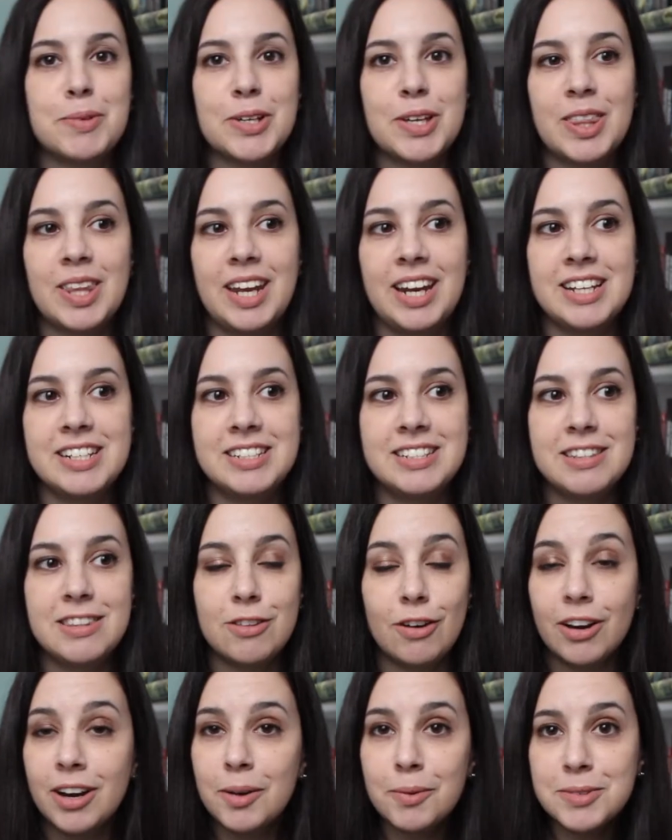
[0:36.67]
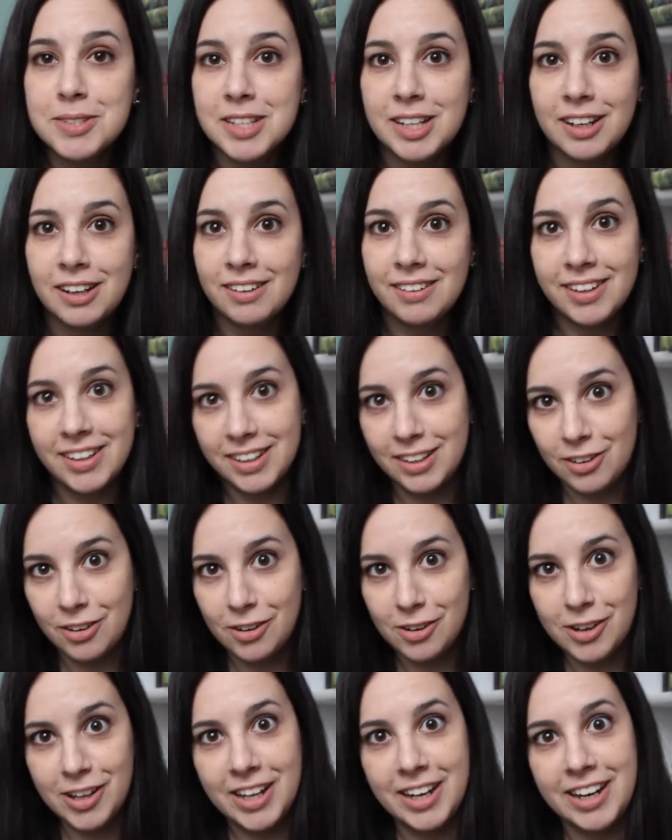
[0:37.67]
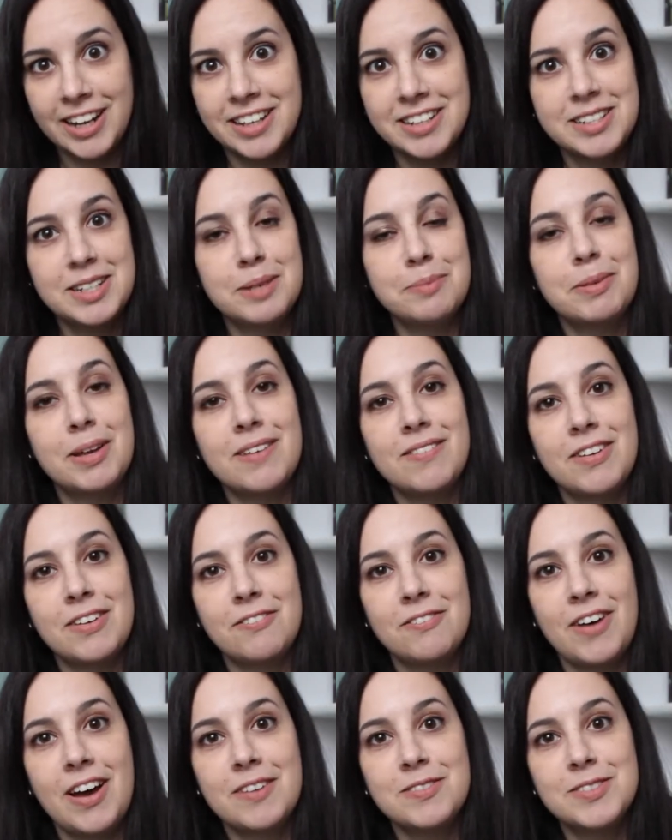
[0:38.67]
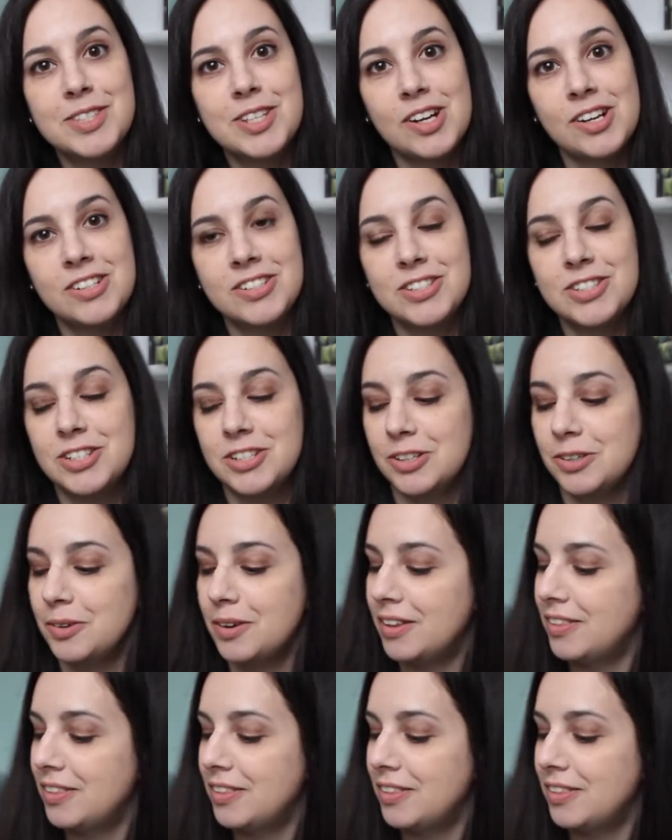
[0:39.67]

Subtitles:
a book that I thought I wasn't going to like at all, and I ended up giving 5 stars to,